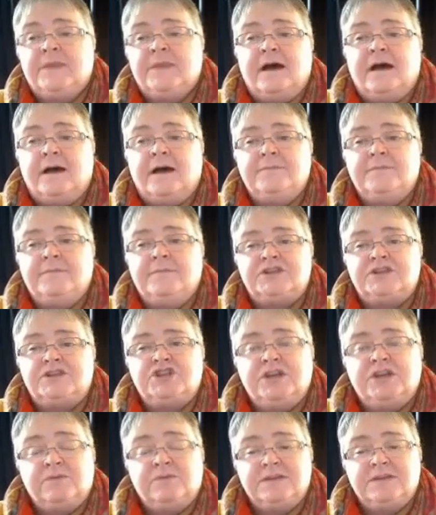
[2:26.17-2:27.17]
that
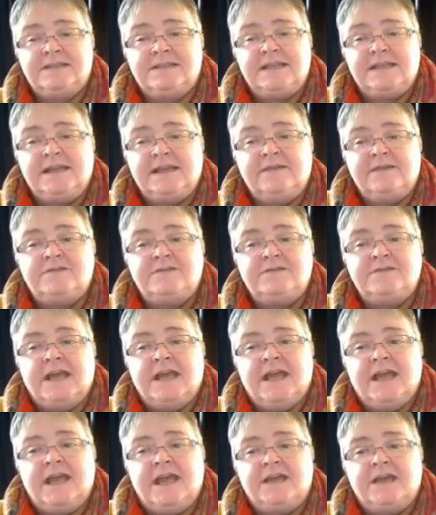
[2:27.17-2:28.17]
she received,
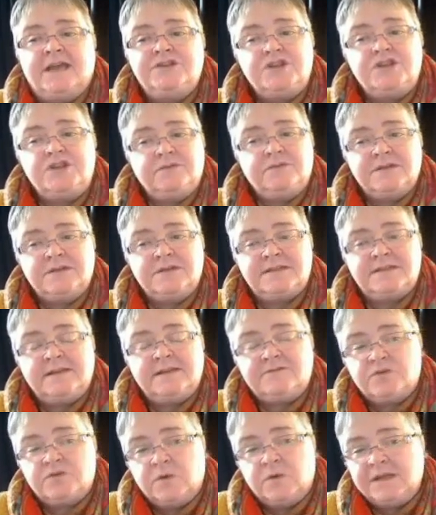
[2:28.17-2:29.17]
and she received
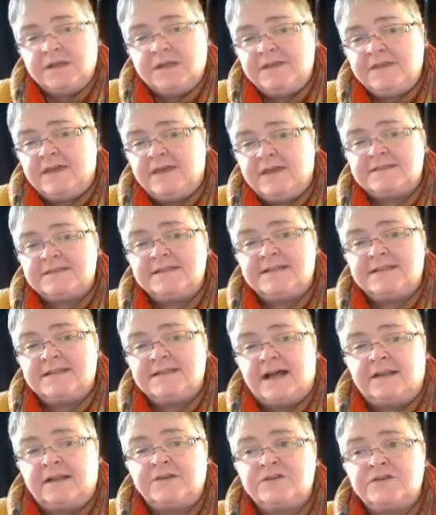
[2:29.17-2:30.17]

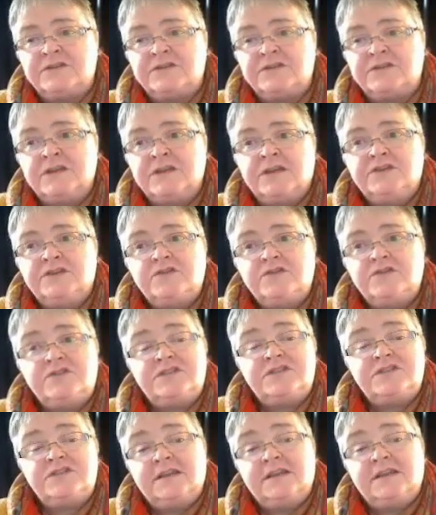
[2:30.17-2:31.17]
$20,000 to
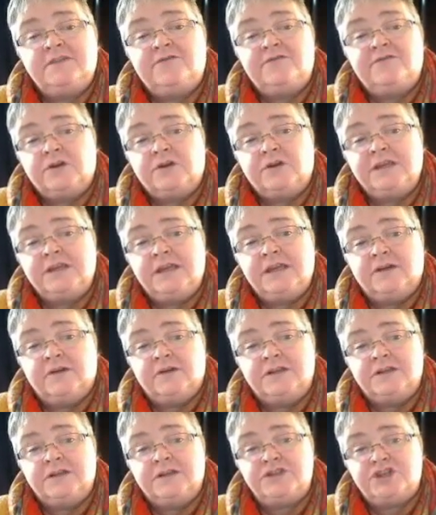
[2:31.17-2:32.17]
study for a year
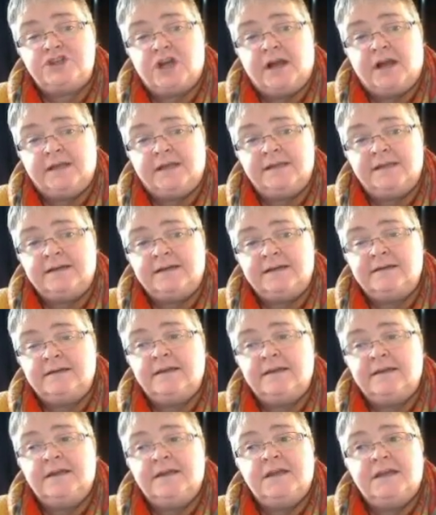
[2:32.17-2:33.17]
in China,
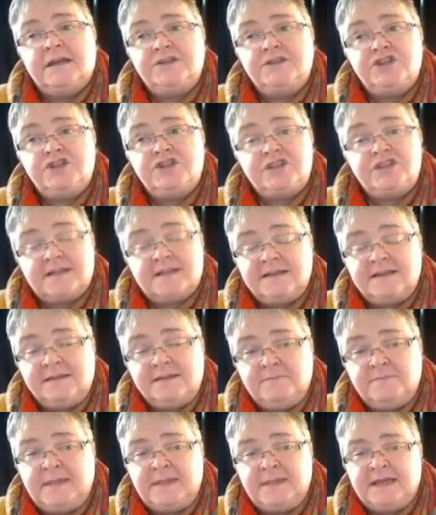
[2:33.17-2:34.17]
and she studied
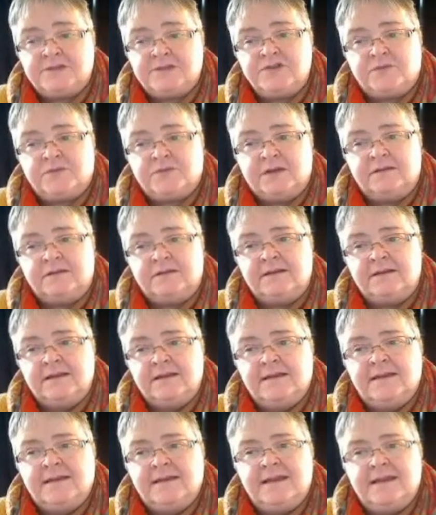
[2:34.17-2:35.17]
Mandarin.
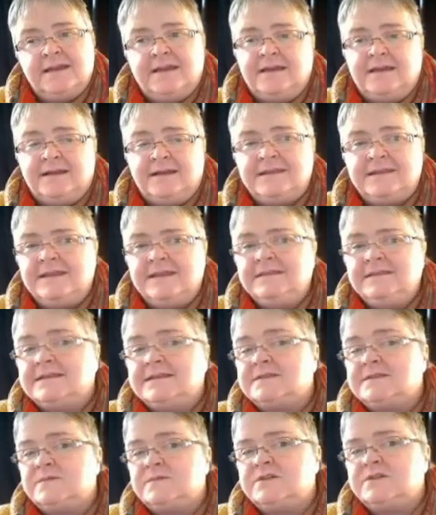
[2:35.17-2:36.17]
And I think this
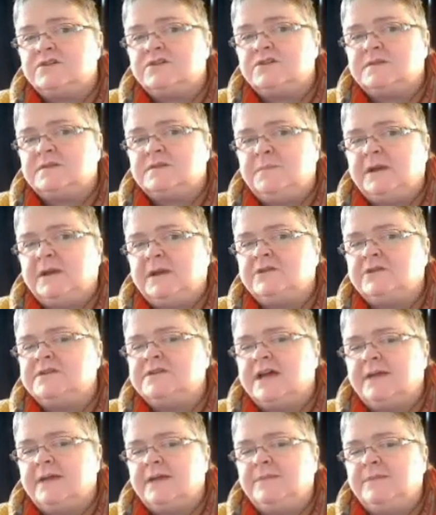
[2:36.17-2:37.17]
was her spare
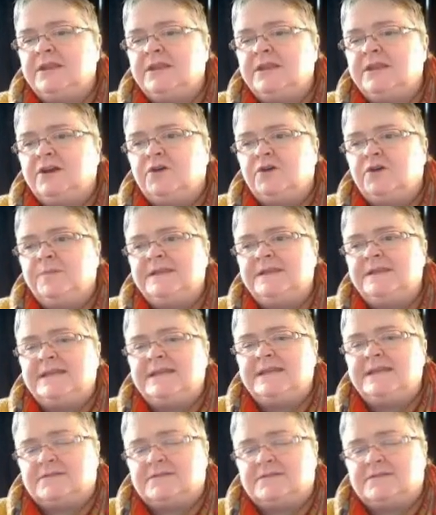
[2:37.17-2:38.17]
time in the Gobi
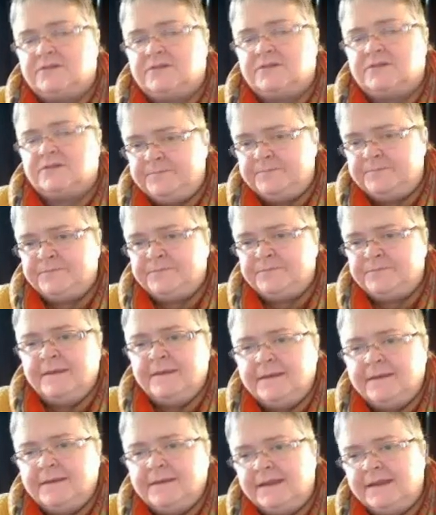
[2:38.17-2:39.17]
Desert.
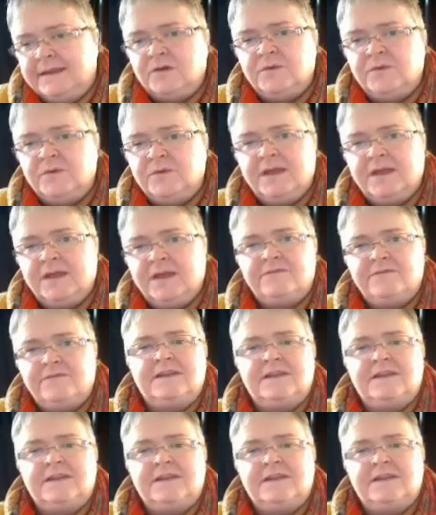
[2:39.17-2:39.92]
And can we have the